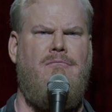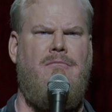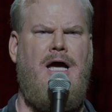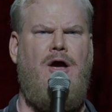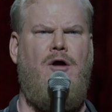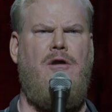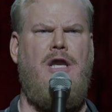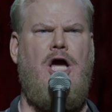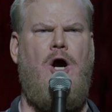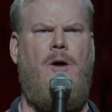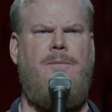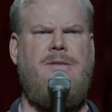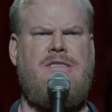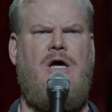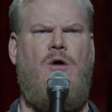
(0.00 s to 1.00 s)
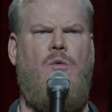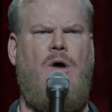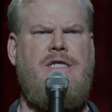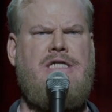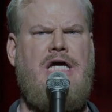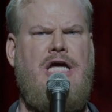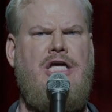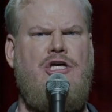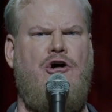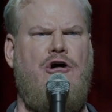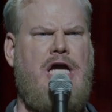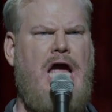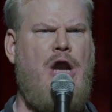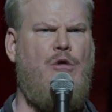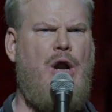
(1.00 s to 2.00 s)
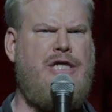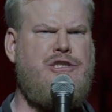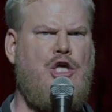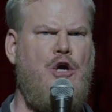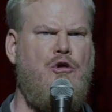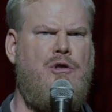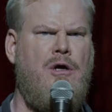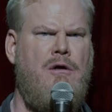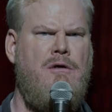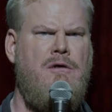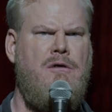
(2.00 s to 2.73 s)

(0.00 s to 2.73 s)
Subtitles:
My only hope is that one day you'll get rescued.